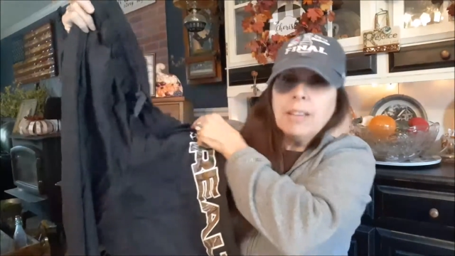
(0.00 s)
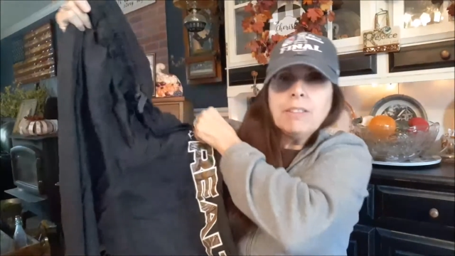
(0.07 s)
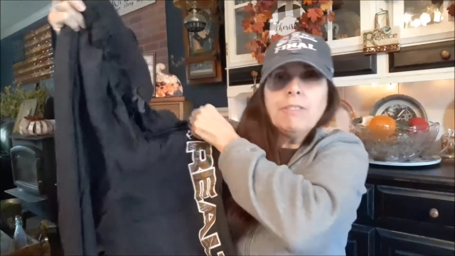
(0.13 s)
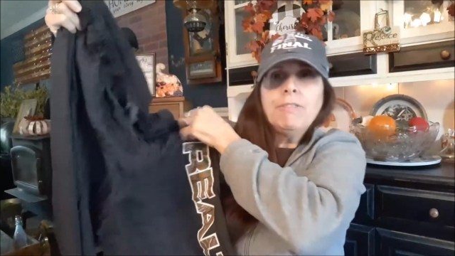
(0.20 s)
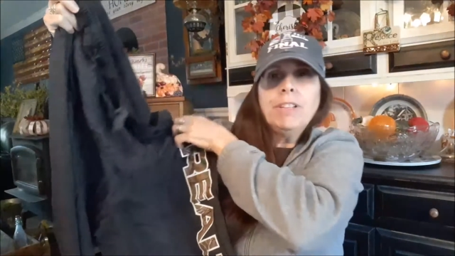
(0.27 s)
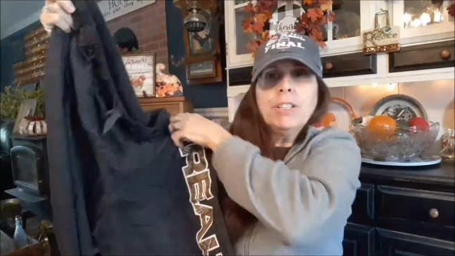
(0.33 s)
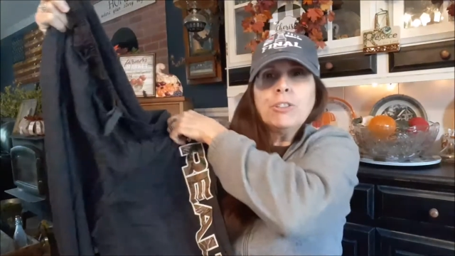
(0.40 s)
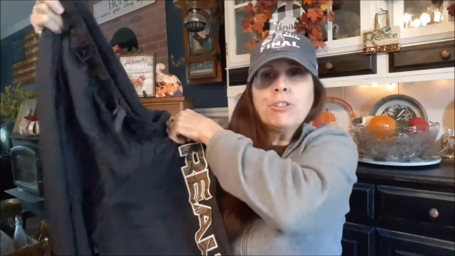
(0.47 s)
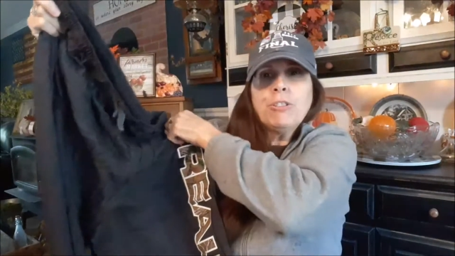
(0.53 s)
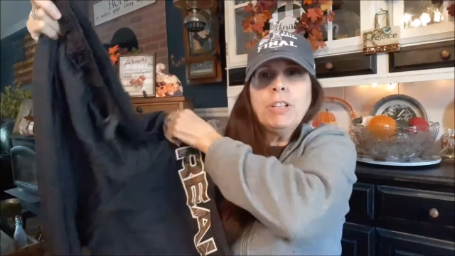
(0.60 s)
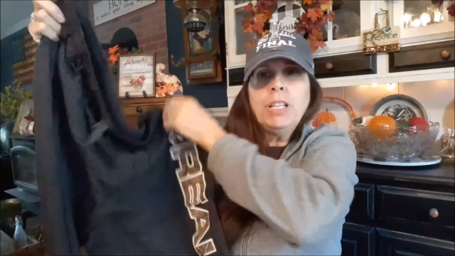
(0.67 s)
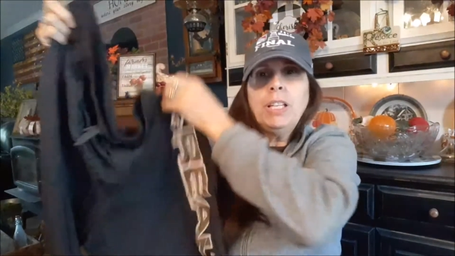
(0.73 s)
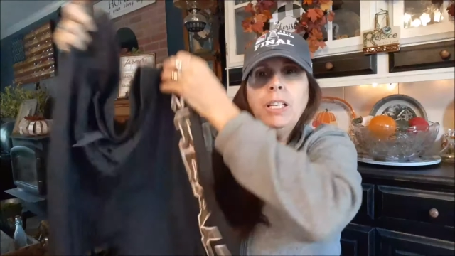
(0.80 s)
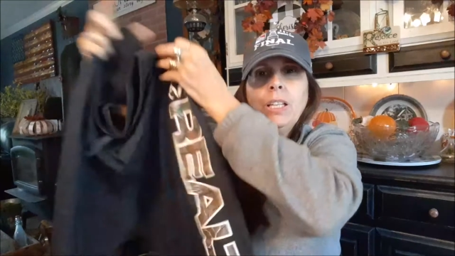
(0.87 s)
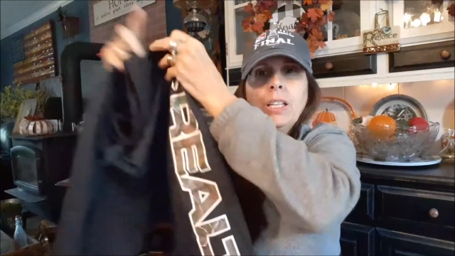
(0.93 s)
the real
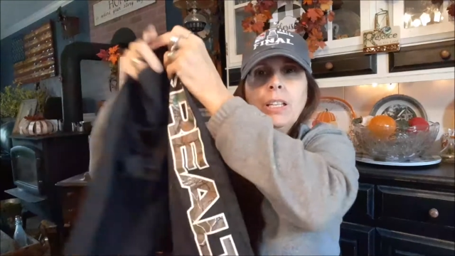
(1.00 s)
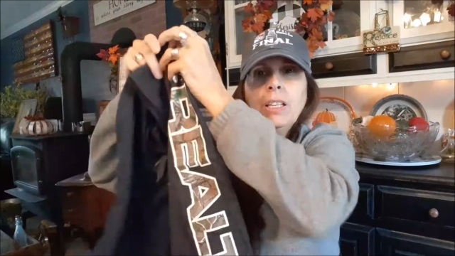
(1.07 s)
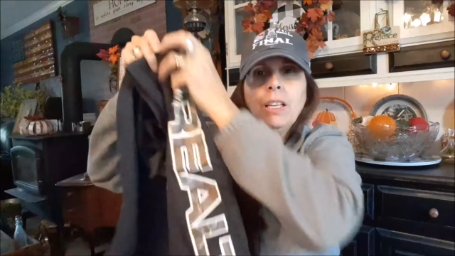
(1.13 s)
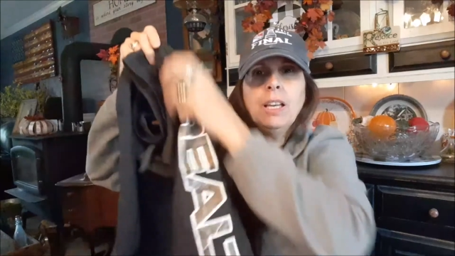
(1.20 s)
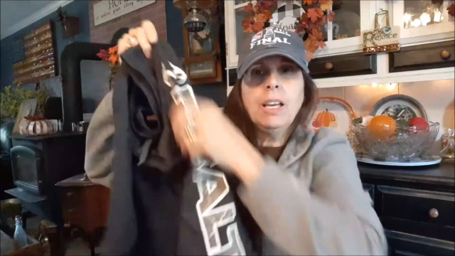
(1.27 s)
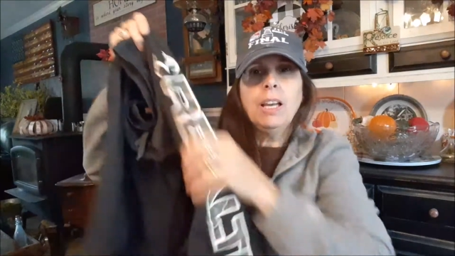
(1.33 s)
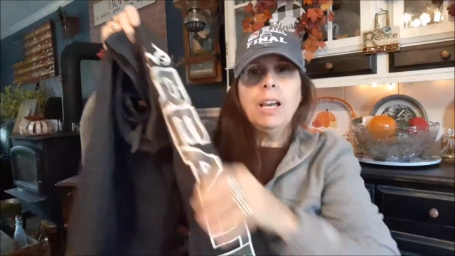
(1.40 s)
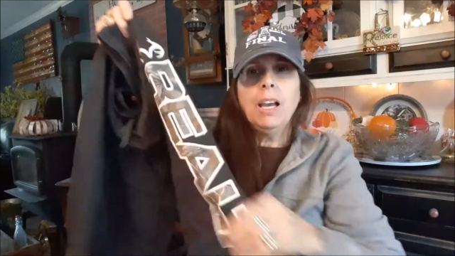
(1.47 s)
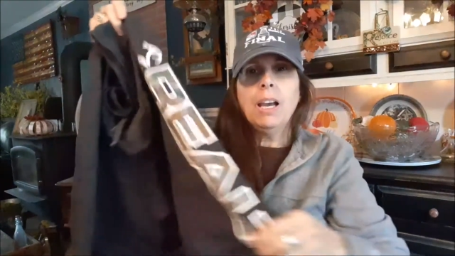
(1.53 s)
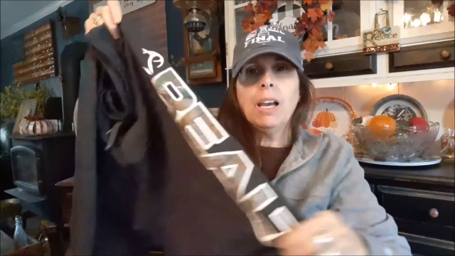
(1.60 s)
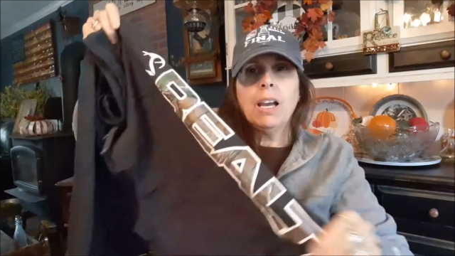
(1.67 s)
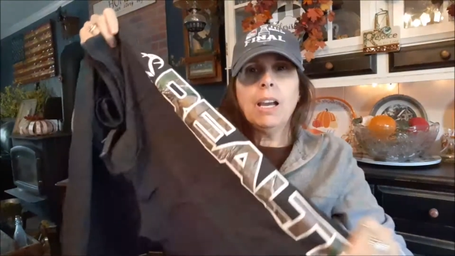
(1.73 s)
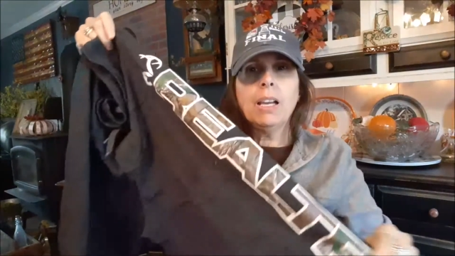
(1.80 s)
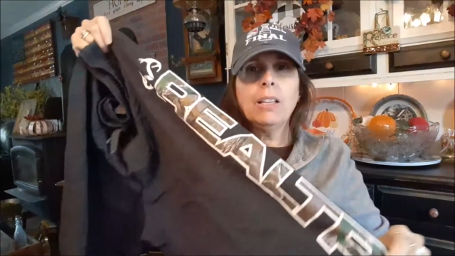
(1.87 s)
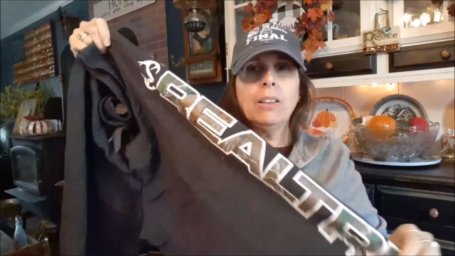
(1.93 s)
tree
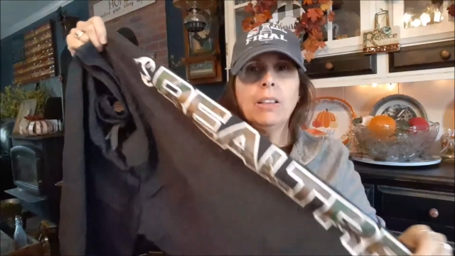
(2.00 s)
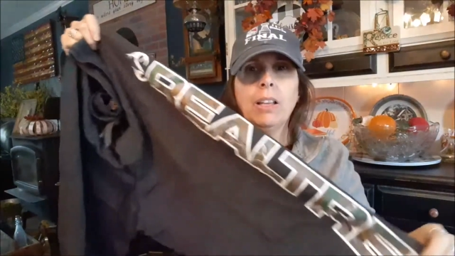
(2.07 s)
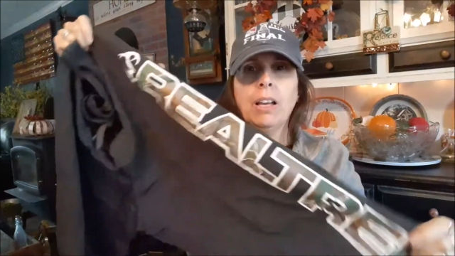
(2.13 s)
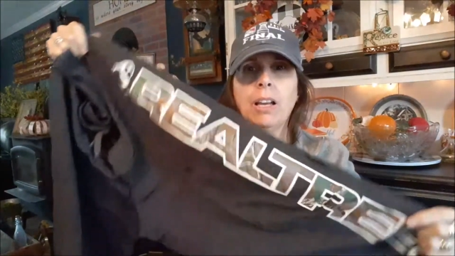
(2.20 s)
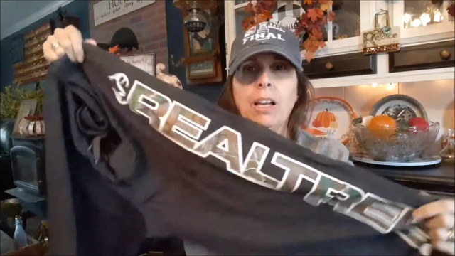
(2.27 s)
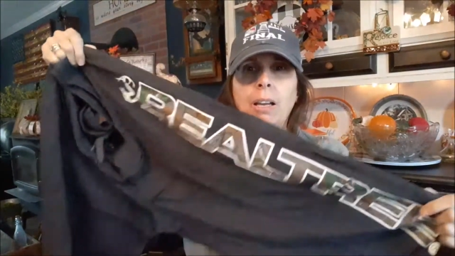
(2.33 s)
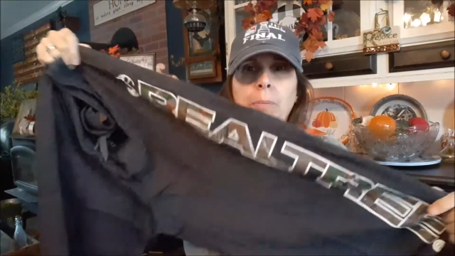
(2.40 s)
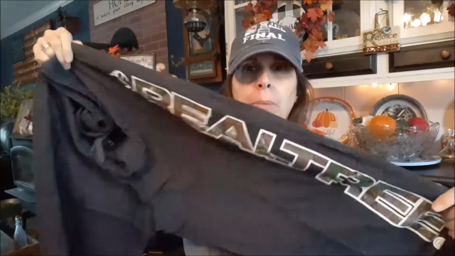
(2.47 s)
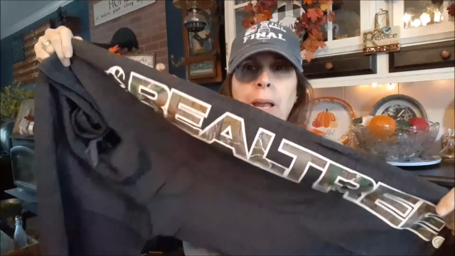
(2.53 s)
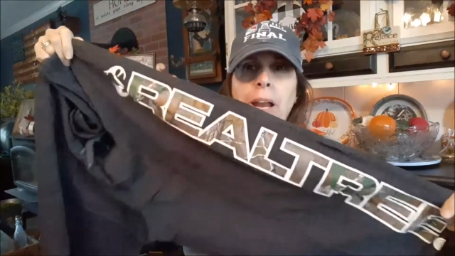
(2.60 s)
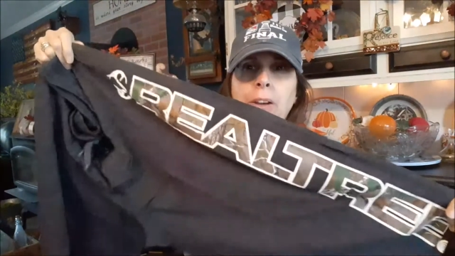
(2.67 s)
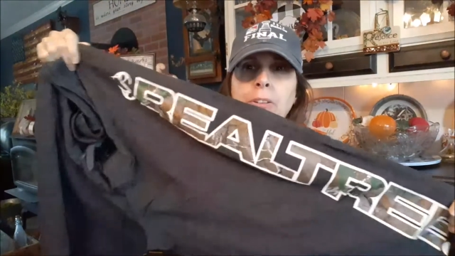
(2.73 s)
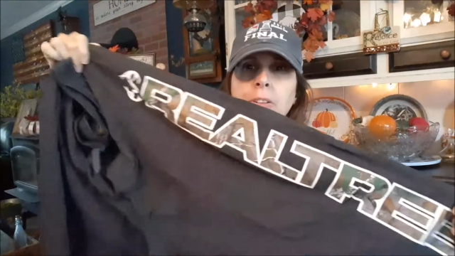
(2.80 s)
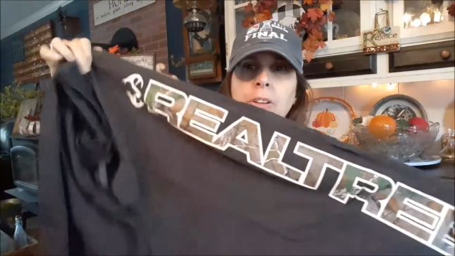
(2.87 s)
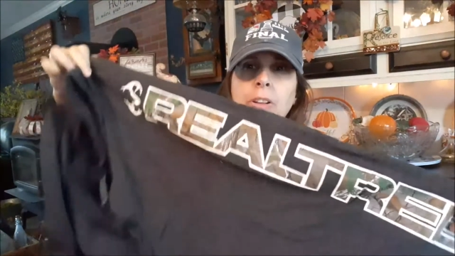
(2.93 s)

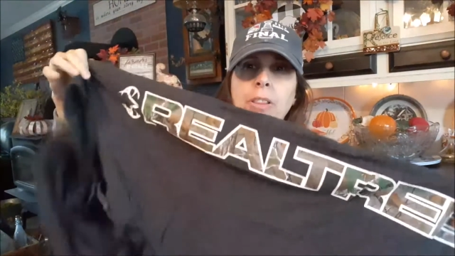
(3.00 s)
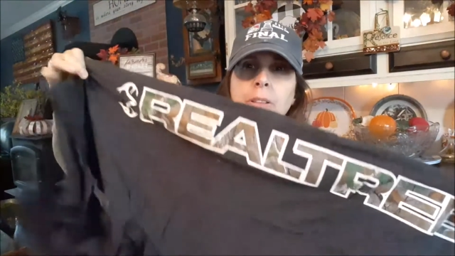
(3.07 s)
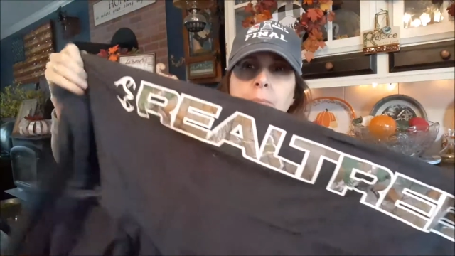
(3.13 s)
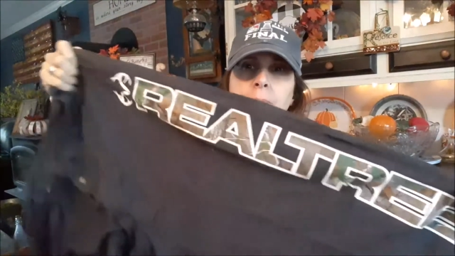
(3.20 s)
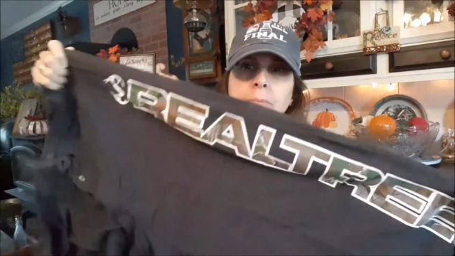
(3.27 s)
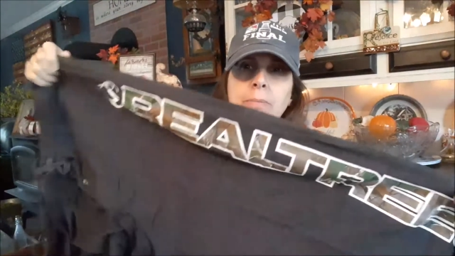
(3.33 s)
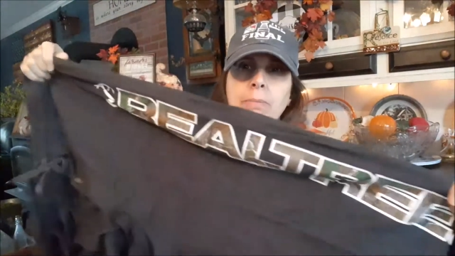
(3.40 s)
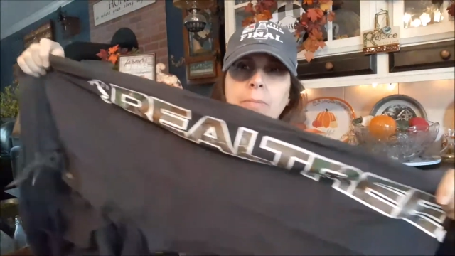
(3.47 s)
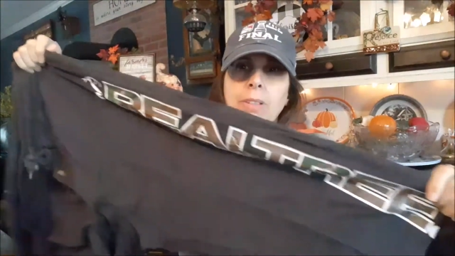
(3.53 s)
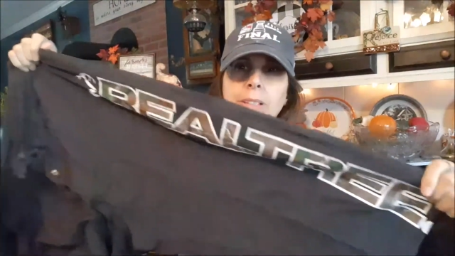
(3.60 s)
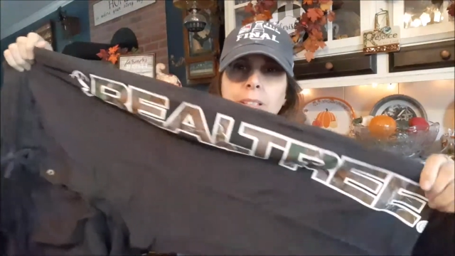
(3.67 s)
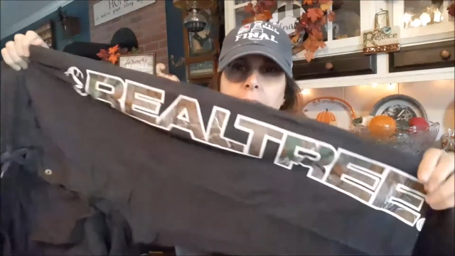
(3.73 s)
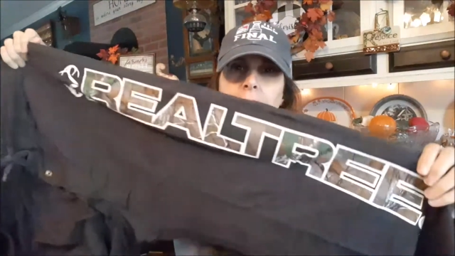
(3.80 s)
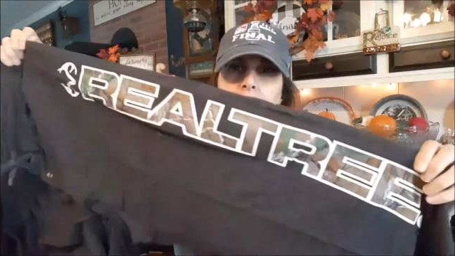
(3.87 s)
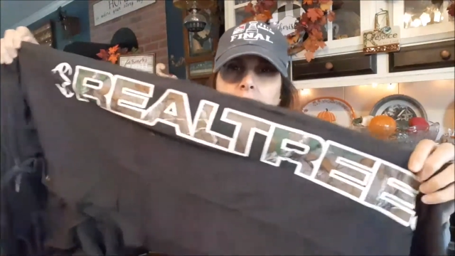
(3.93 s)
pattern on them.
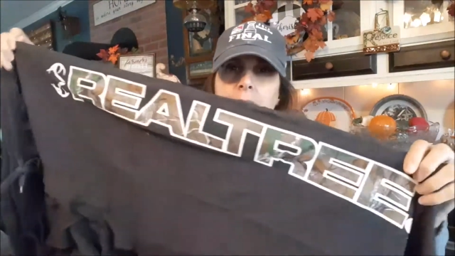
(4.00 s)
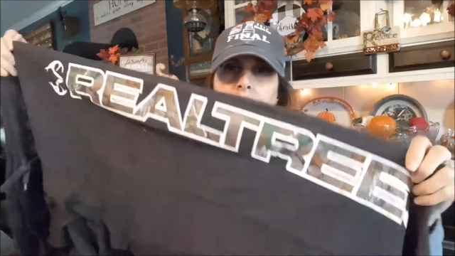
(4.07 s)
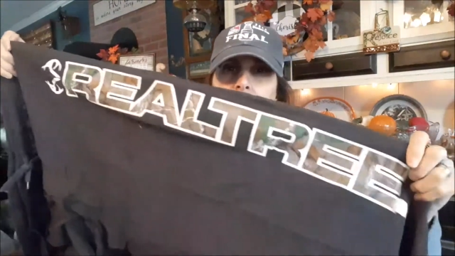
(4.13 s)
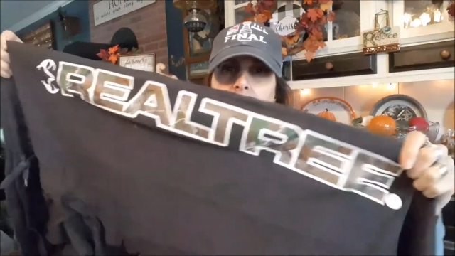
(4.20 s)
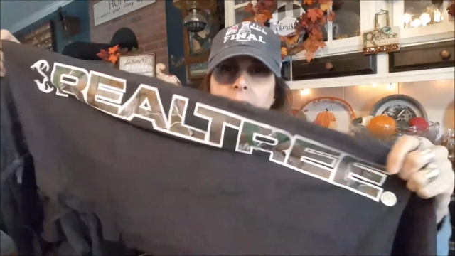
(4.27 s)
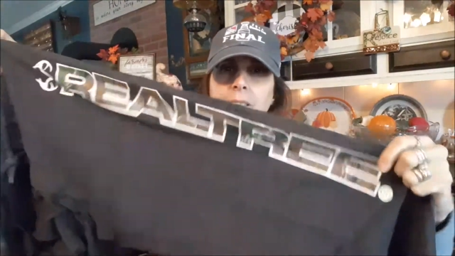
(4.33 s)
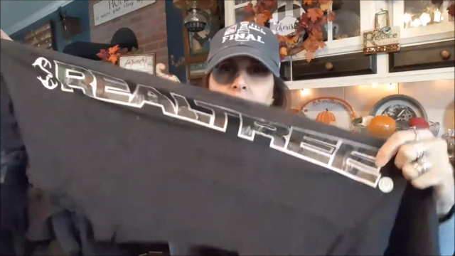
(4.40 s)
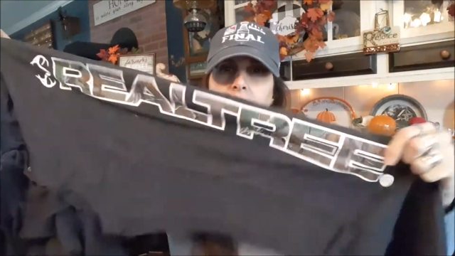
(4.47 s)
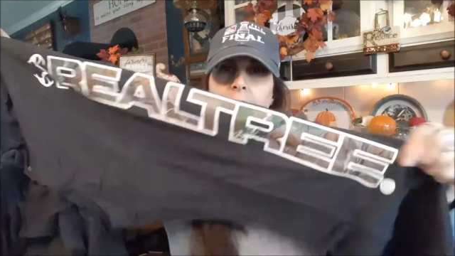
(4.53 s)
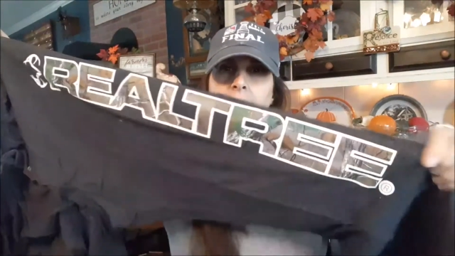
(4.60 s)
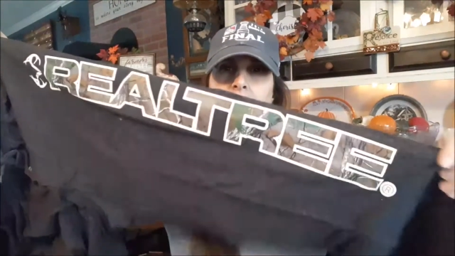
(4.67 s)
And